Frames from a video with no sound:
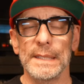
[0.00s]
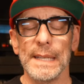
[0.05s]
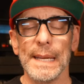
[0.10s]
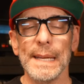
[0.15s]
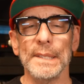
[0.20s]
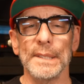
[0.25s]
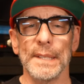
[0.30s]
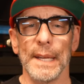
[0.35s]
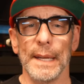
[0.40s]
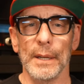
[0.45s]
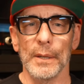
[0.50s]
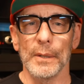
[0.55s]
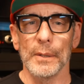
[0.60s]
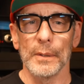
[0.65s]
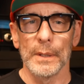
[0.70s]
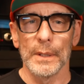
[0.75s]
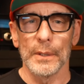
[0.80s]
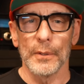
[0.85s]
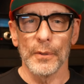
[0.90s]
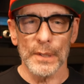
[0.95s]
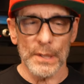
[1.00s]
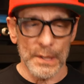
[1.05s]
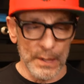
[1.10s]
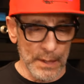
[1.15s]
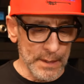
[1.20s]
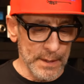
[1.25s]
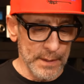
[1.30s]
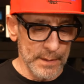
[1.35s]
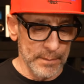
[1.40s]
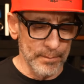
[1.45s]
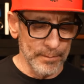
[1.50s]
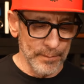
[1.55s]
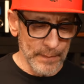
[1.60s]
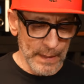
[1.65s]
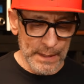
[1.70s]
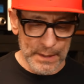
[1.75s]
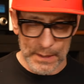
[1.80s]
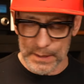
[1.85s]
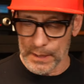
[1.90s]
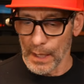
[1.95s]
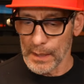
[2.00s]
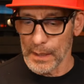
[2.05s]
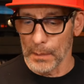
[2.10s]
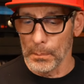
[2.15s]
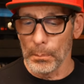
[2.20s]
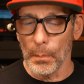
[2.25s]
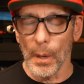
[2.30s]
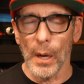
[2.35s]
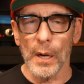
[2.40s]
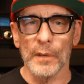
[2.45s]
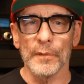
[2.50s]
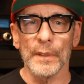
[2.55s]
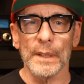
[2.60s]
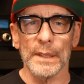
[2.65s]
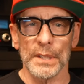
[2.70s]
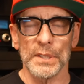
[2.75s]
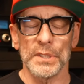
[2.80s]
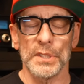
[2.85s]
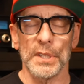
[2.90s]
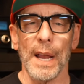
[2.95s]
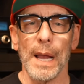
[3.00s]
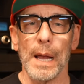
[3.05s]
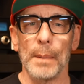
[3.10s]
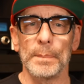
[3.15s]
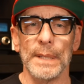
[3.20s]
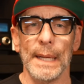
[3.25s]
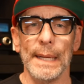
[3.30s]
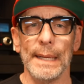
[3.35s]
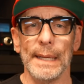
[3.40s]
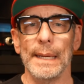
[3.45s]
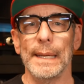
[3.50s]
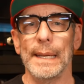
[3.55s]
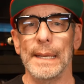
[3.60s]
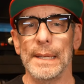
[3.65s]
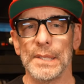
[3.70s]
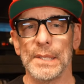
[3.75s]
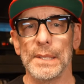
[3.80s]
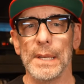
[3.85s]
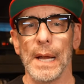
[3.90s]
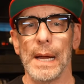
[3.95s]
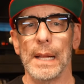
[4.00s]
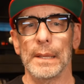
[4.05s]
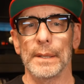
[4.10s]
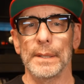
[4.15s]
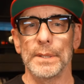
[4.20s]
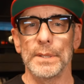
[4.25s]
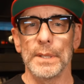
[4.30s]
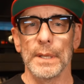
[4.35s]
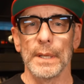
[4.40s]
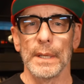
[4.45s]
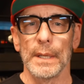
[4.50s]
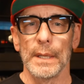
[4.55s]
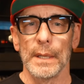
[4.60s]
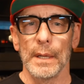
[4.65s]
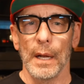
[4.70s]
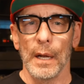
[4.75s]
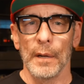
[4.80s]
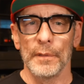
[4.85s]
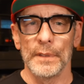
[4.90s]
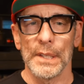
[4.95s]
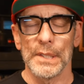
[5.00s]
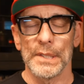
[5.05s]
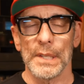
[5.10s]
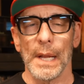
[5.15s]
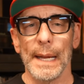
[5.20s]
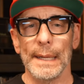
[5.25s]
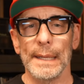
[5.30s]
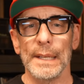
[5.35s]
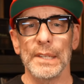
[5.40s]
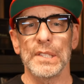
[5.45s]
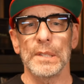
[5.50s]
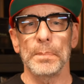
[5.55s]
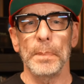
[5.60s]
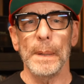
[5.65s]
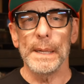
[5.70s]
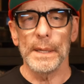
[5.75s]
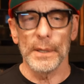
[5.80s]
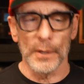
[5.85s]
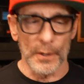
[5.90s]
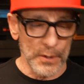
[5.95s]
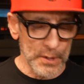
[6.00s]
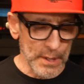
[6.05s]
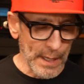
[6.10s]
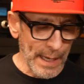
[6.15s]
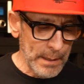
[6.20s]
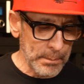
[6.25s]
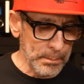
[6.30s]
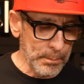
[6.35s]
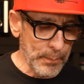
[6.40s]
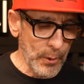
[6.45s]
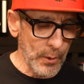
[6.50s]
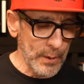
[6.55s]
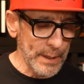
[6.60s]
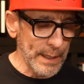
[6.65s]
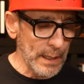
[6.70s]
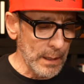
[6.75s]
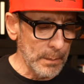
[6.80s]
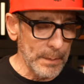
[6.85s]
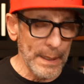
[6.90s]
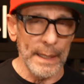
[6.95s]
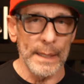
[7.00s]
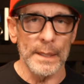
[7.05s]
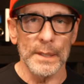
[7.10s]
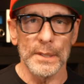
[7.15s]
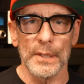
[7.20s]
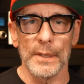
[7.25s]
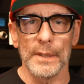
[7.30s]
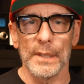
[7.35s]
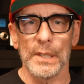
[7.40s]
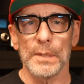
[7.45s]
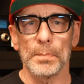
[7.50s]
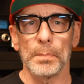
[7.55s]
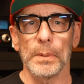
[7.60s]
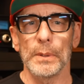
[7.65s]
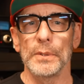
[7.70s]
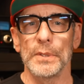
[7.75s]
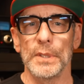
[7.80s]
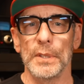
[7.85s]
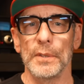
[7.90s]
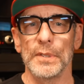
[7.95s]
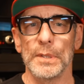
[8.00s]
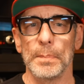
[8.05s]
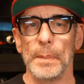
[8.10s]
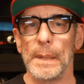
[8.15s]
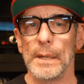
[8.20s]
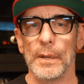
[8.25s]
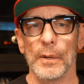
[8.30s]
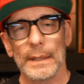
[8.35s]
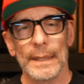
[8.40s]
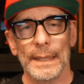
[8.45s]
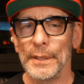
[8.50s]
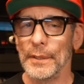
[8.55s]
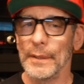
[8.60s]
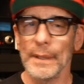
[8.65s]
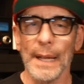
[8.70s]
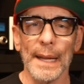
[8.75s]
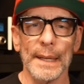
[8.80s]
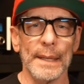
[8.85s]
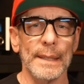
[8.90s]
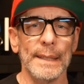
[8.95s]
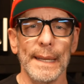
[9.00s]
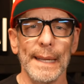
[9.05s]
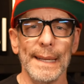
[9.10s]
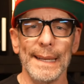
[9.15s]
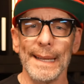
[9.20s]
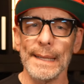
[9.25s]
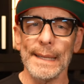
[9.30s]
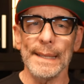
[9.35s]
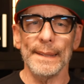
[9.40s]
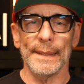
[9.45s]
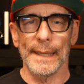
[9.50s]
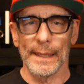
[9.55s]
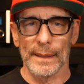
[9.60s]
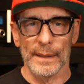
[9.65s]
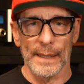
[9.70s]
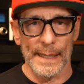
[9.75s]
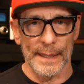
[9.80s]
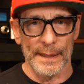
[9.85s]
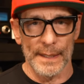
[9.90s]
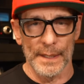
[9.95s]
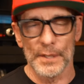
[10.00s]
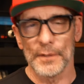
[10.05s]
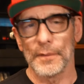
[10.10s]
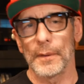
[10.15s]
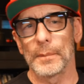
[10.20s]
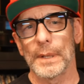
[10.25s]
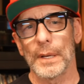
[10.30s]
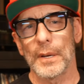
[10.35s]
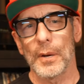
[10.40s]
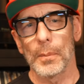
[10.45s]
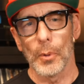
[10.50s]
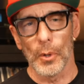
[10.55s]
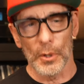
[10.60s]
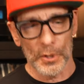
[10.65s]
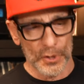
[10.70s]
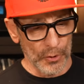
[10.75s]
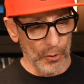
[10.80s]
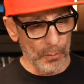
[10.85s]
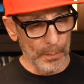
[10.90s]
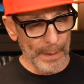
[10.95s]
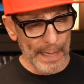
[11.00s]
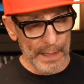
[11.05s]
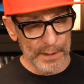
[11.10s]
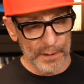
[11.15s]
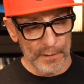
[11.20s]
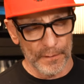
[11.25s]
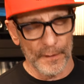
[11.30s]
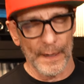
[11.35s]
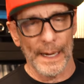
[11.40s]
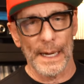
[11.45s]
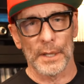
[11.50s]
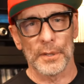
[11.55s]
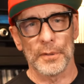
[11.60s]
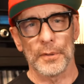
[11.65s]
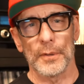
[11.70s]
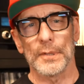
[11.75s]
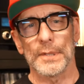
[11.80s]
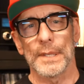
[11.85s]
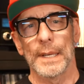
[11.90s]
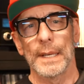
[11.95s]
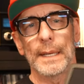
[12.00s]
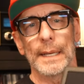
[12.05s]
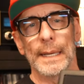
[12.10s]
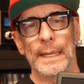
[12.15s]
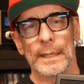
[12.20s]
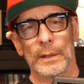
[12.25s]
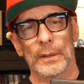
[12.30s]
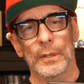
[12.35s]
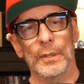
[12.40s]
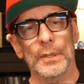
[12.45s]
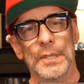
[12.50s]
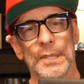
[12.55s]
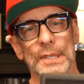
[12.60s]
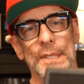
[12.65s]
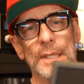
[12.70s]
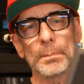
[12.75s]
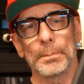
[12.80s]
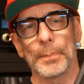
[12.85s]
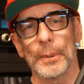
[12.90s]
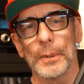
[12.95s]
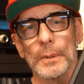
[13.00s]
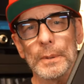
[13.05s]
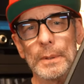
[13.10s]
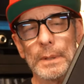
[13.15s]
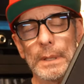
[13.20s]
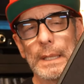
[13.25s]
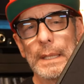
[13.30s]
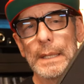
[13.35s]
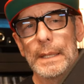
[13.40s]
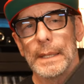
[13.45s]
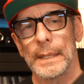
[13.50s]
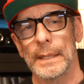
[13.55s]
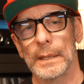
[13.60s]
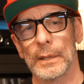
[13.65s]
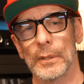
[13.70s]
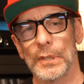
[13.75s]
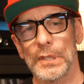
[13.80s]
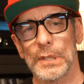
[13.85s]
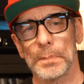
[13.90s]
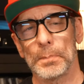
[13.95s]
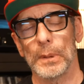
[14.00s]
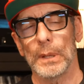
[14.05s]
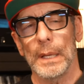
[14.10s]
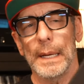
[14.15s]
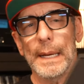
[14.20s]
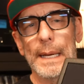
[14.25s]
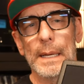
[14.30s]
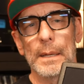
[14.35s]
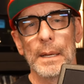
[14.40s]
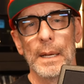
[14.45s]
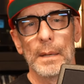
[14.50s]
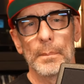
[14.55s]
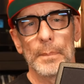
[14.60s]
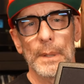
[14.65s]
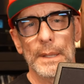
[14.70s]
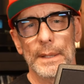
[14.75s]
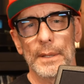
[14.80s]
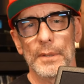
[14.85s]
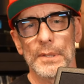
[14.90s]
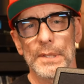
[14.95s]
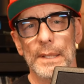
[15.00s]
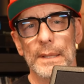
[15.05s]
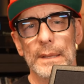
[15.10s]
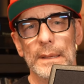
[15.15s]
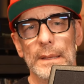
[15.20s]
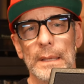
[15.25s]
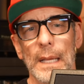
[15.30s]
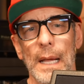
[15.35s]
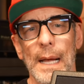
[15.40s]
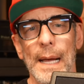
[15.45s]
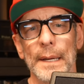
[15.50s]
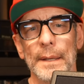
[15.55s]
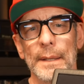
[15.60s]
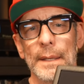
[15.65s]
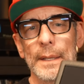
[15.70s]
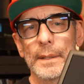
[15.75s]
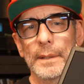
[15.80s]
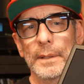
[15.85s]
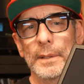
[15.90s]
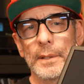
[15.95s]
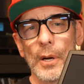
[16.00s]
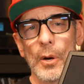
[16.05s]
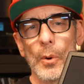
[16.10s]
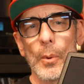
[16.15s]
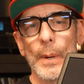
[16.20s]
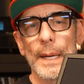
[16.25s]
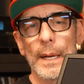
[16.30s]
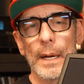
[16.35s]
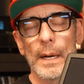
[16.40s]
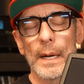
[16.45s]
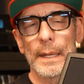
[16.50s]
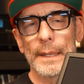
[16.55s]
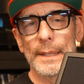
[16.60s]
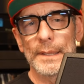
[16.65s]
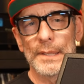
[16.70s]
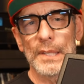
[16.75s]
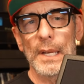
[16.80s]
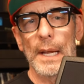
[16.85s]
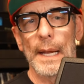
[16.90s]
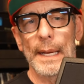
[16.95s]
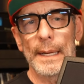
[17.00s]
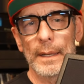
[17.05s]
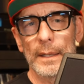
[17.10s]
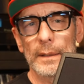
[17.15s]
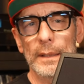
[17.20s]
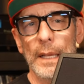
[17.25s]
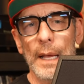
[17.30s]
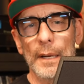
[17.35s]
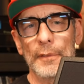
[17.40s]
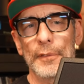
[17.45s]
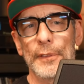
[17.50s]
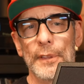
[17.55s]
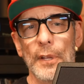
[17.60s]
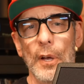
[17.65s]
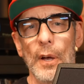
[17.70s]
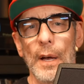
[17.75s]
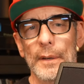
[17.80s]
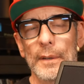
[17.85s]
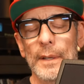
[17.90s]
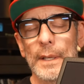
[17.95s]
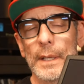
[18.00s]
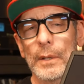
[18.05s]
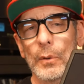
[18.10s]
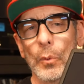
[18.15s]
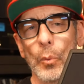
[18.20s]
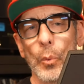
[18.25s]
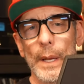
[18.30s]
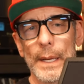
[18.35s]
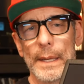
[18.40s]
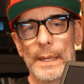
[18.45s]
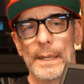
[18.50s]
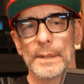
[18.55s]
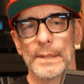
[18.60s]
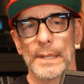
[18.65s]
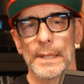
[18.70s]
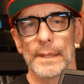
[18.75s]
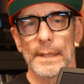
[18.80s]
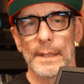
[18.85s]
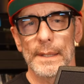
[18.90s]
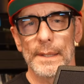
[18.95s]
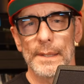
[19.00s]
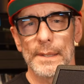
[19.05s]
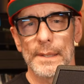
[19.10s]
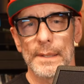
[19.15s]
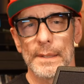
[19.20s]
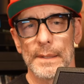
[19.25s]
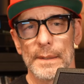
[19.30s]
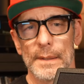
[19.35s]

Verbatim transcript: detail. Chris has done a marvelous job taking his knowledge of designing speakers and putting them into this Bluetooth speaker. And you're not gonna get anything like this from the commercial manufacturers. It looks simple, it looks plain, but there's a lot going on inside and a lot of thought went into this.